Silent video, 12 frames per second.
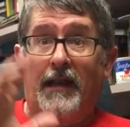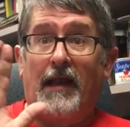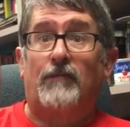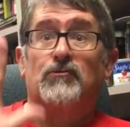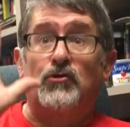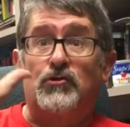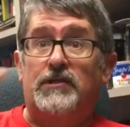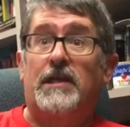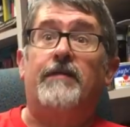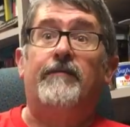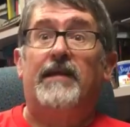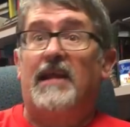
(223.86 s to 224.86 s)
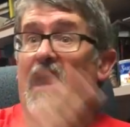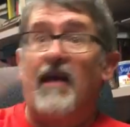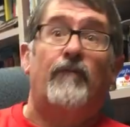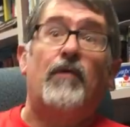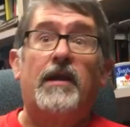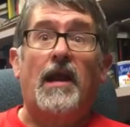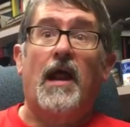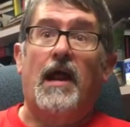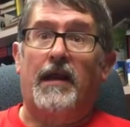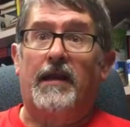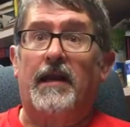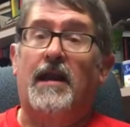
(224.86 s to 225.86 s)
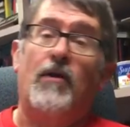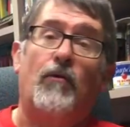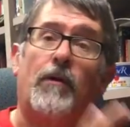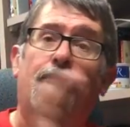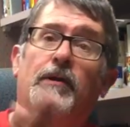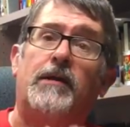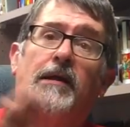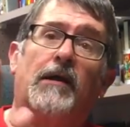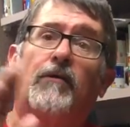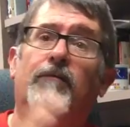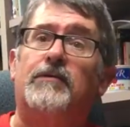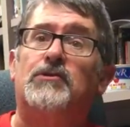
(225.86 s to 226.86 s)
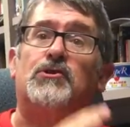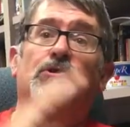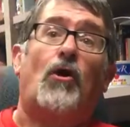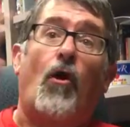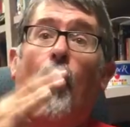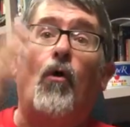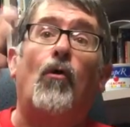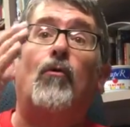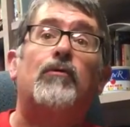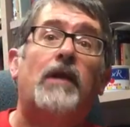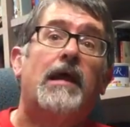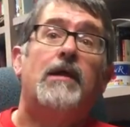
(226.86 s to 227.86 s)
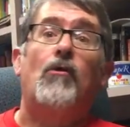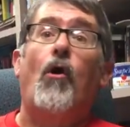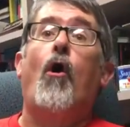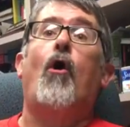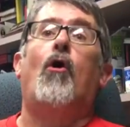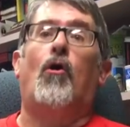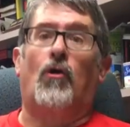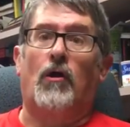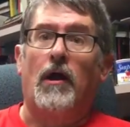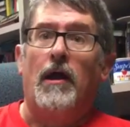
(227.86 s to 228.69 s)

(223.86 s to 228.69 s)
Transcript: and that was on TV every day. It interrupted television all day long.